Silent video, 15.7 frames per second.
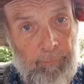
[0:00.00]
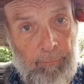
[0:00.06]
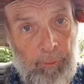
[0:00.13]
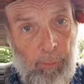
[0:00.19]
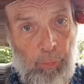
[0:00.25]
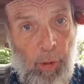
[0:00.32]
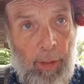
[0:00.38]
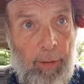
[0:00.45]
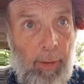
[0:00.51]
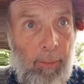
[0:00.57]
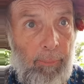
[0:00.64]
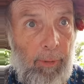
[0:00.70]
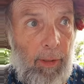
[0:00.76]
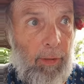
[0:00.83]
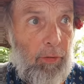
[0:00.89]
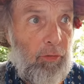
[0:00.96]
to break up
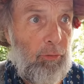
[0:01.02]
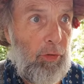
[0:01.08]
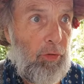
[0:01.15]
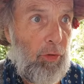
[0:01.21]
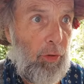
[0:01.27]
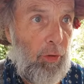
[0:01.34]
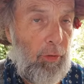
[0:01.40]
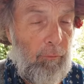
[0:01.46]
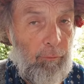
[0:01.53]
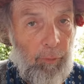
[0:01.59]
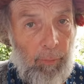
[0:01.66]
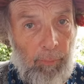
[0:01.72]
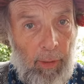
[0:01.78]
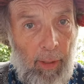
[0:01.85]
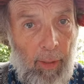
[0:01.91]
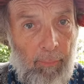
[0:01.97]
Eddie's return from
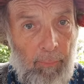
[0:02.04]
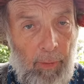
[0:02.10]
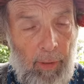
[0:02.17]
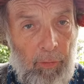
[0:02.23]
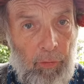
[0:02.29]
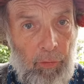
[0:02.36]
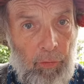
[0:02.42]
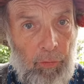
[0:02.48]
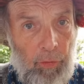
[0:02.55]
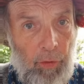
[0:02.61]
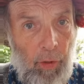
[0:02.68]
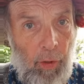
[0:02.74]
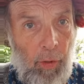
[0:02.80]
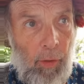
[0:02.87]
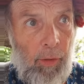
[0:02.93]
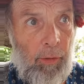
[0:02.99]
Kathmandu to
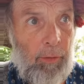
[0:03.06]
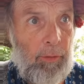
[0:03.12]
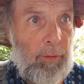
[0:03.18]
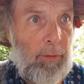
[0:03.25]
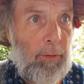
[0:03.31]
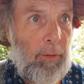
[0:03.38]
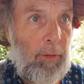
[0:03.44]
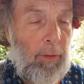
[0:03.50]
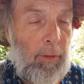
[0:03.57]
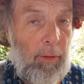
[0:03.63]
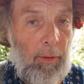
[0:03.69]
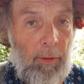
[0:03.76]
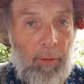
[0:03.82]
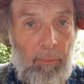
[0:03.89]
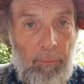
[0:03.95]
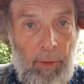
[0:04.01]
Goa.
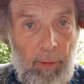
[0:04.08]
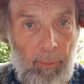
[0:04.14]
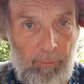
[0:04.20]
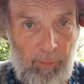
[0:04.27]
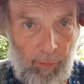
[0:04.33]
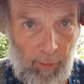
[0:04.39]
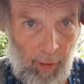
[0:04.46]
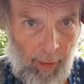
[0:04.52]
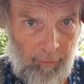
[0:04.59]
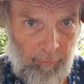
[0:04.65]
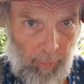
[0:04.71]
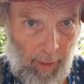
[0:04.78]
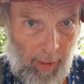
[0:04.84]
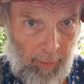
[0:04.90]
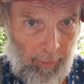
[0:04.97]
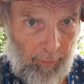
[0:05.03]
Becomes a life
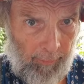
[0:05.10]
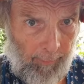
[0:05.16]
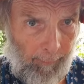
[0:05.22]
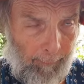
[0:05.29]
pattern.